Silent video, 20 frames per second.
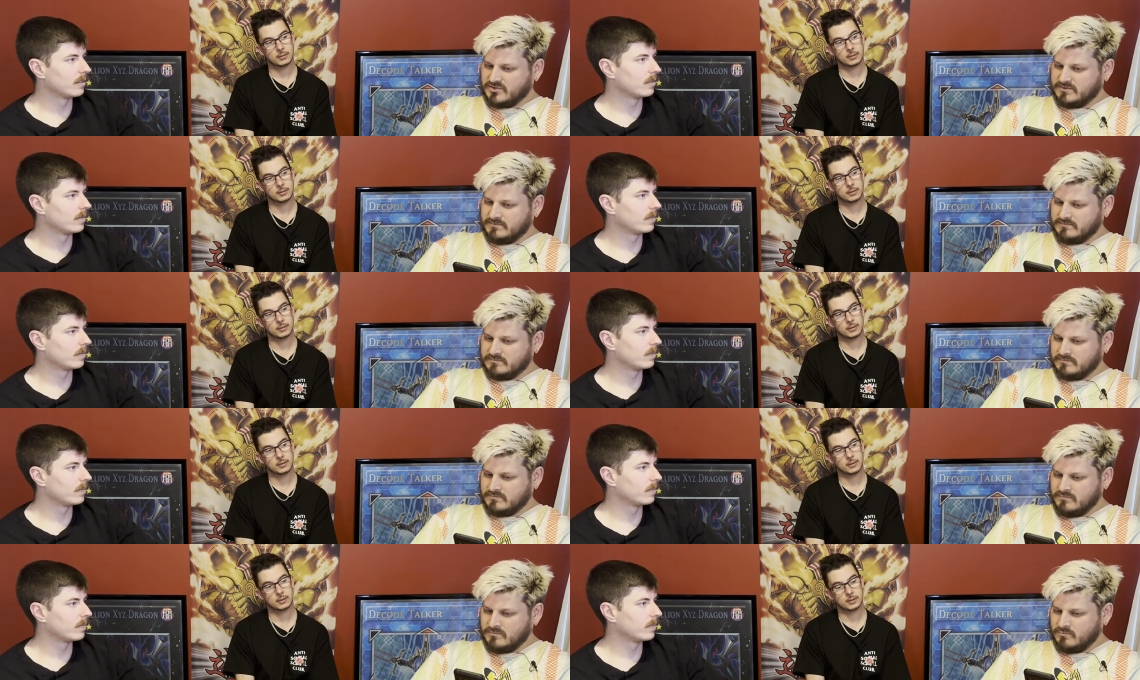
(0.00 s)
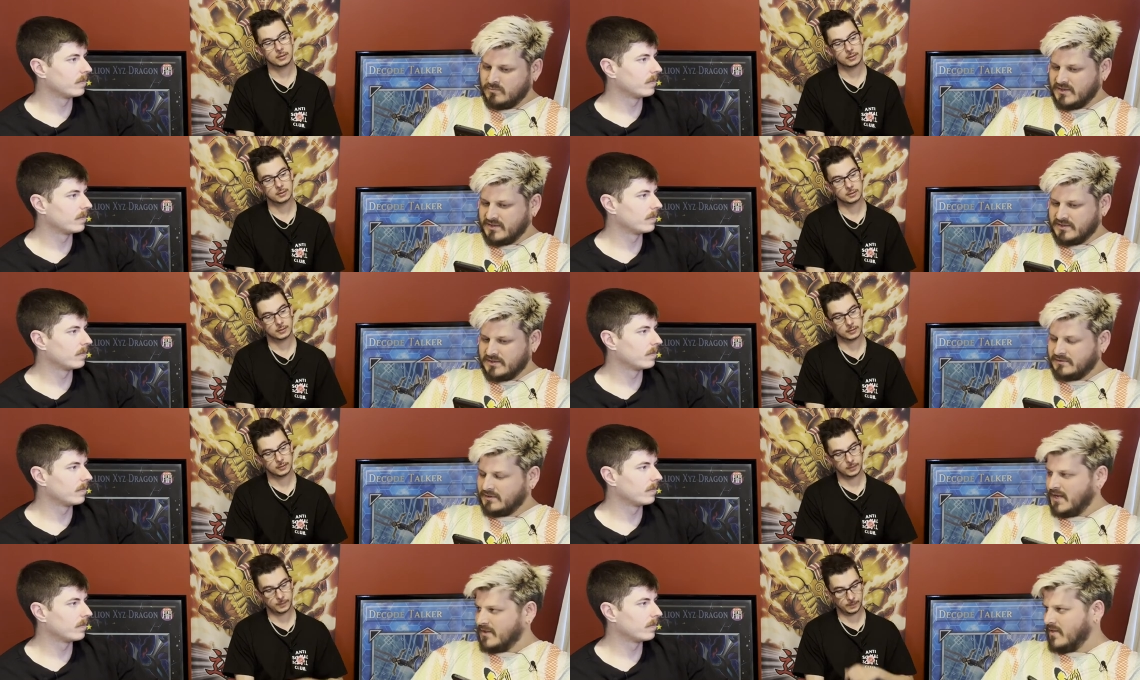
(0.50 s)
Speaker 1: in
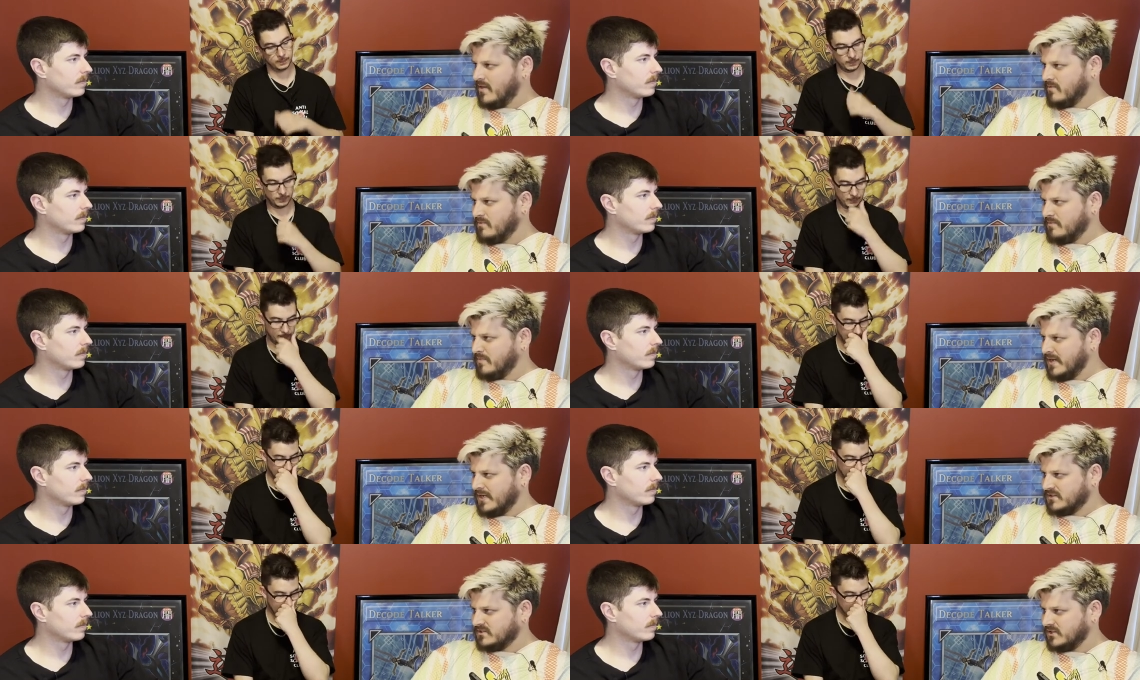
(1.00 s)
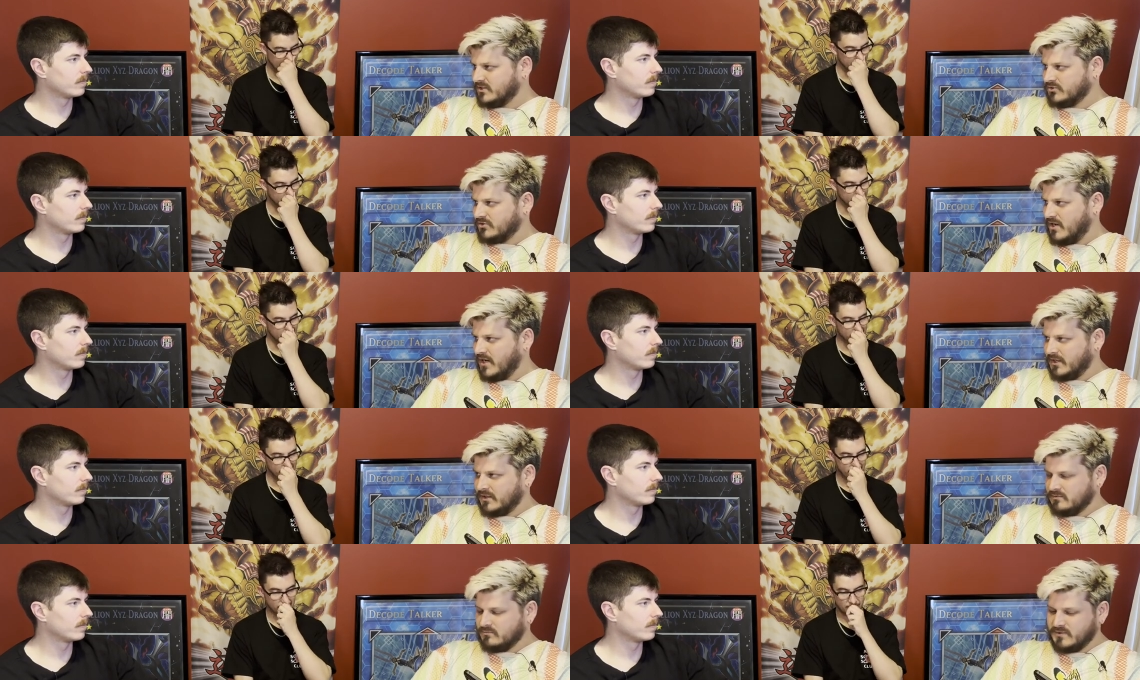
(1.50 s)
with it, and then the piercing
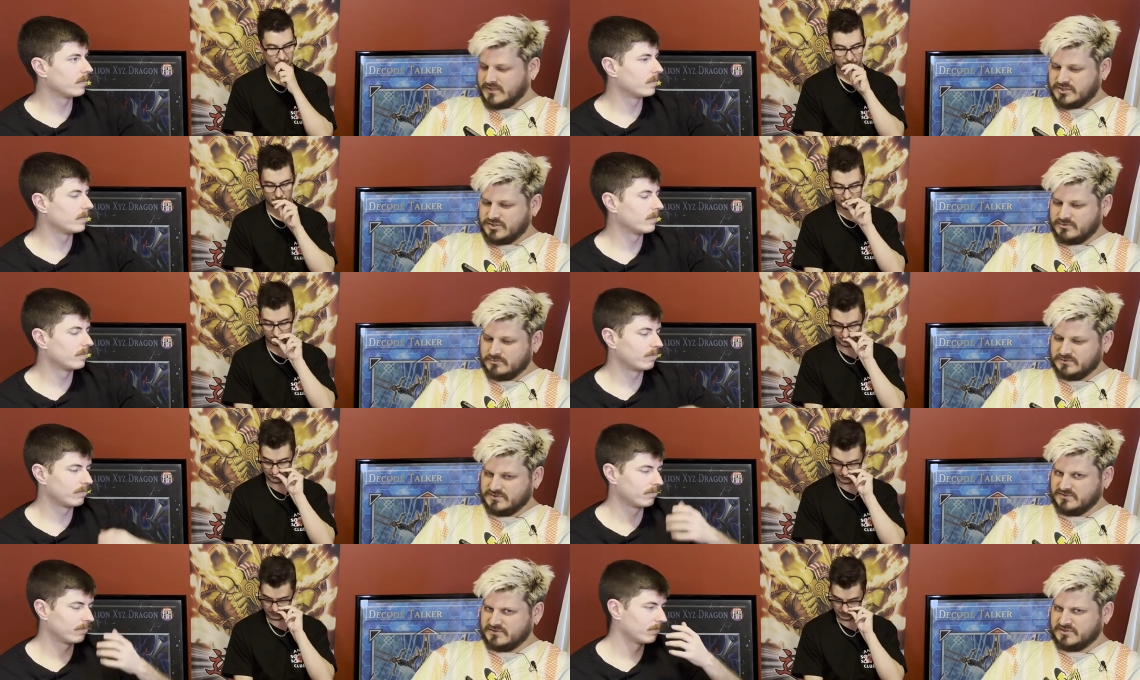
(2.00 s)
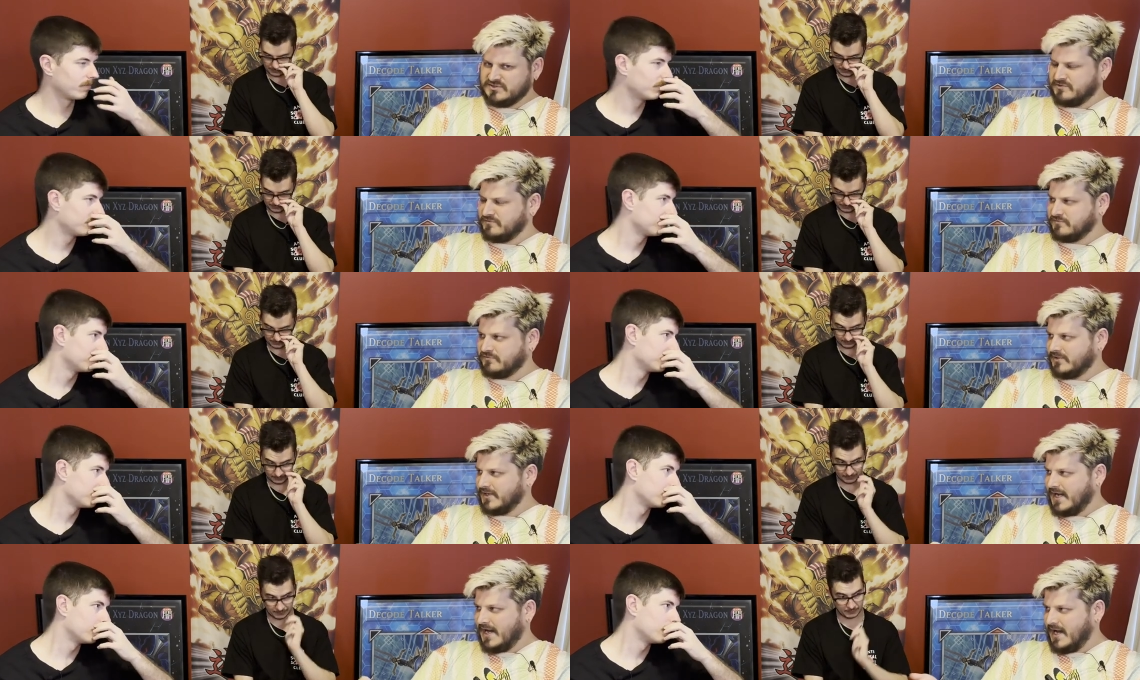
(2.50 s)
dragon, which was just a
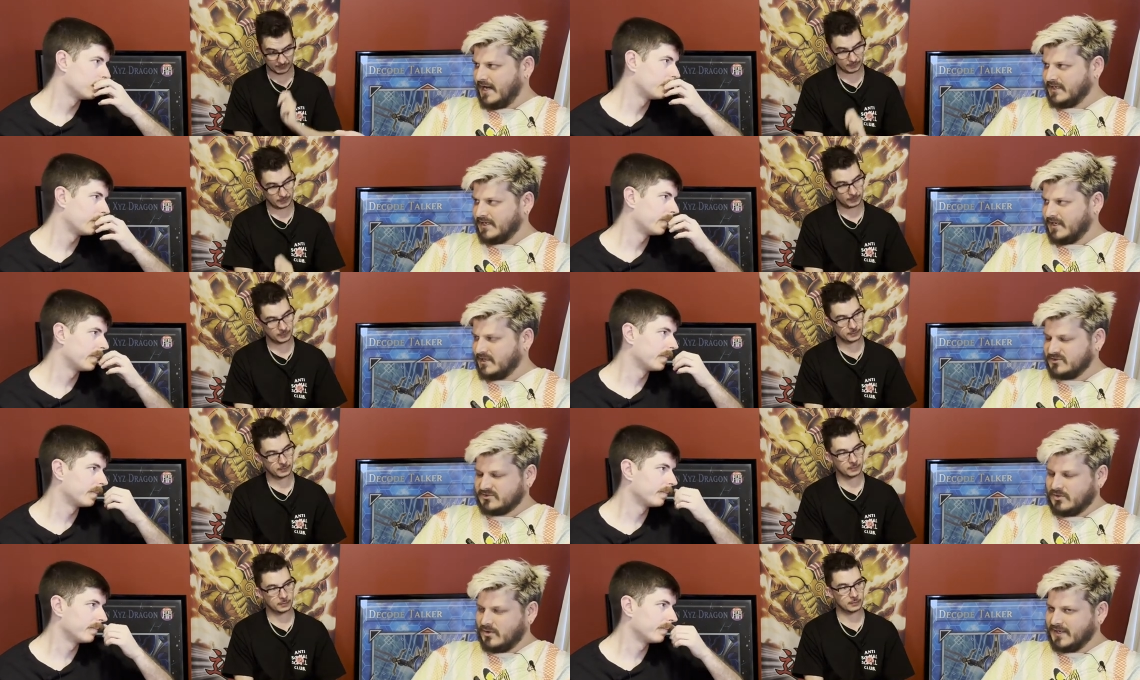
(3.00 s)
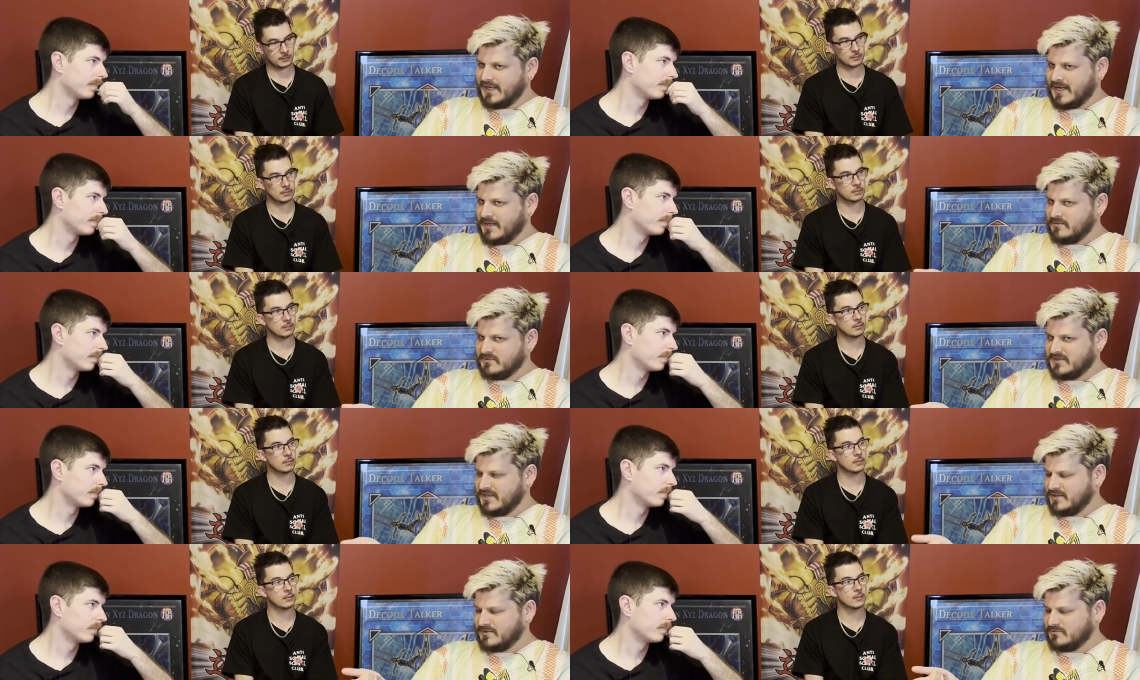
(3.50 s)
free handout. So I
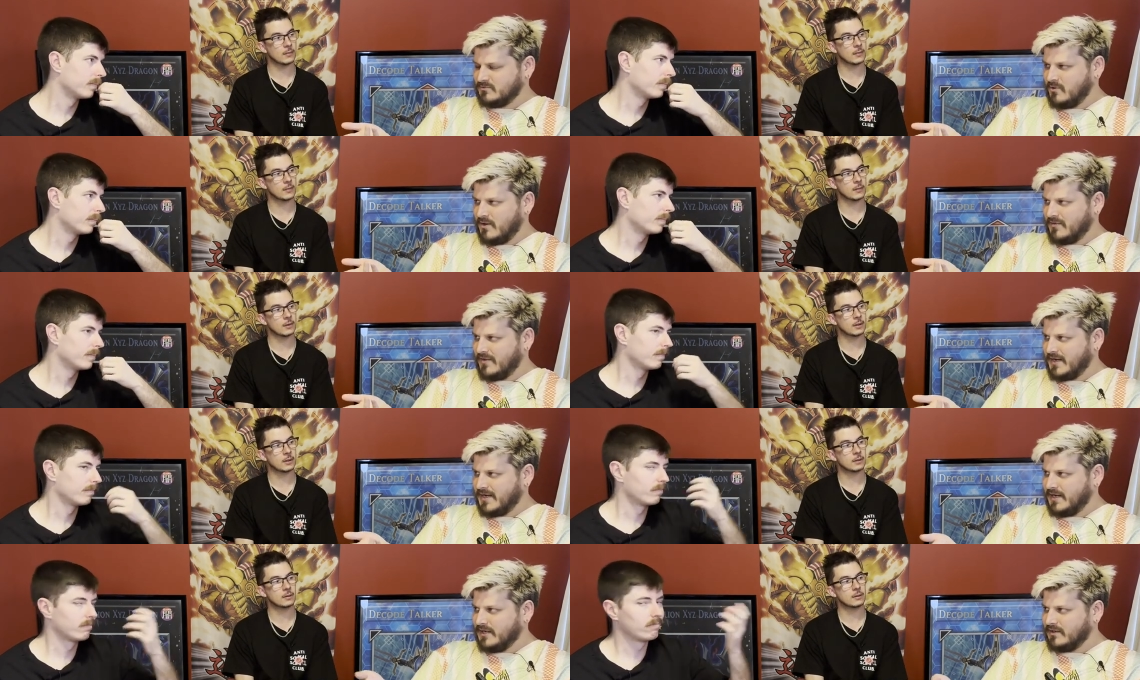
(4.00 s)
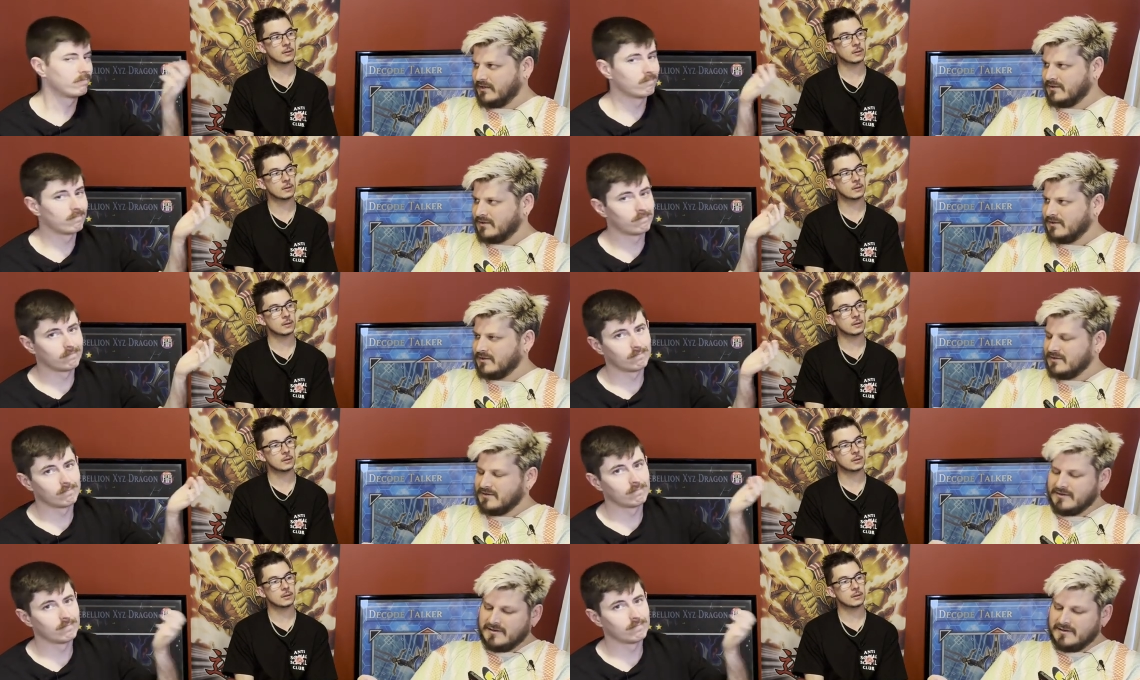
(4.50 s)
get that's why they hit it.